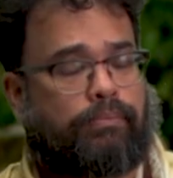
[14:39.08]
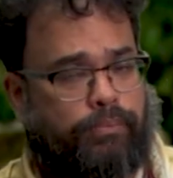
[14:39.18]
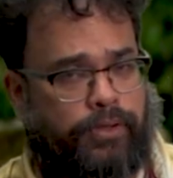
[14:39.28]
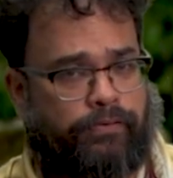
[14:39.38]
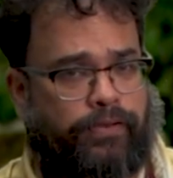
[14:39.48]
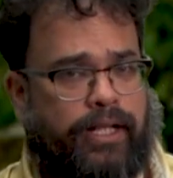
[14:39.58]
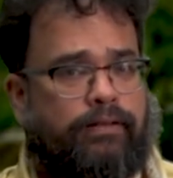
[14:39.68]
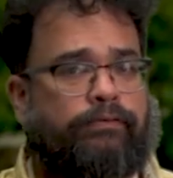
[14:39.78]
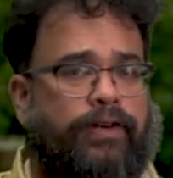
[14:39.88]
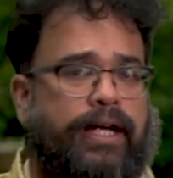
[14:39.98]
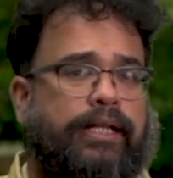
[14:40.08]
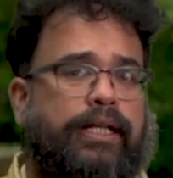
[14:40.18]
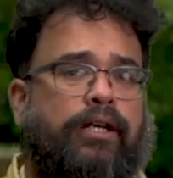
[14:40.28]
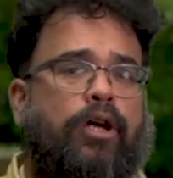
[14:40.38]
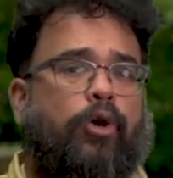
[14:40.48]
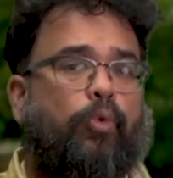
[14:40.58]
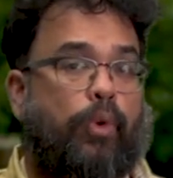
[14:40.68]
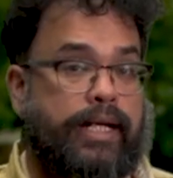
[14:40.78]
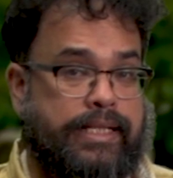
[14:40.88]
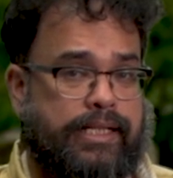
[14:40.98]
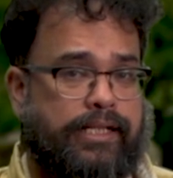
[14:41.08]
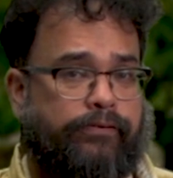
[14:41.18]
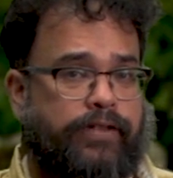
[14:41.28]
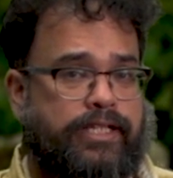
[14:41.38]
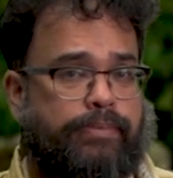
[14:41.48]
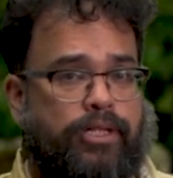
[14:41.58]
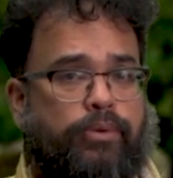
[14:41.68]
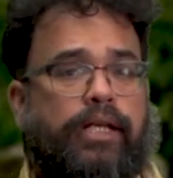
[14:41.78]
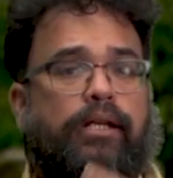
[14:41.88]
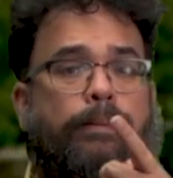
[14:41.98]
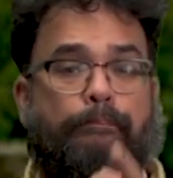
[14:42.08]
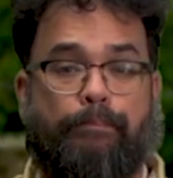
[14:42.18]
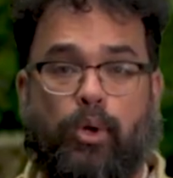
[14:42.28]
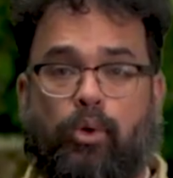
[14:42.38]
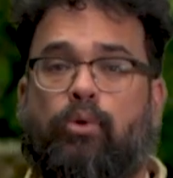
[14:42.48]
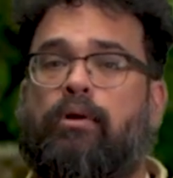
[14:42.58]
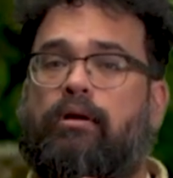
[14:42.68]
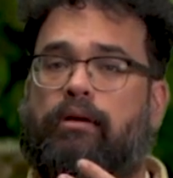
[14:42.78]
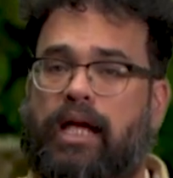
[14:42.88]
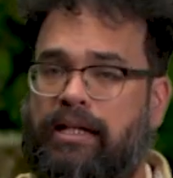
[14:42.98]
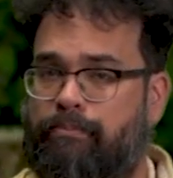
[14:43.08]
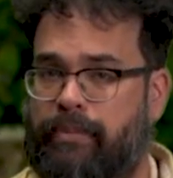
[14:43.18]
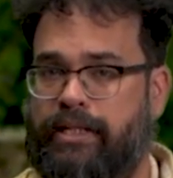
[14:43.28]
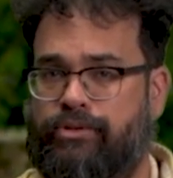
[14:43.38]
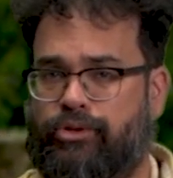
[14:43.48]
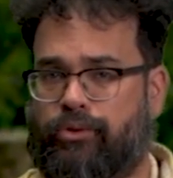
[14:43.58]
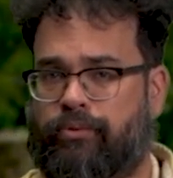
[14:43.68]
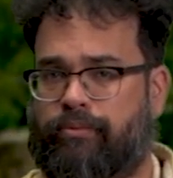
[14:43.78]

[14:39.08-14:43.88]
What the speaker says: Put fin, finally, what is the difference between mu and midzu?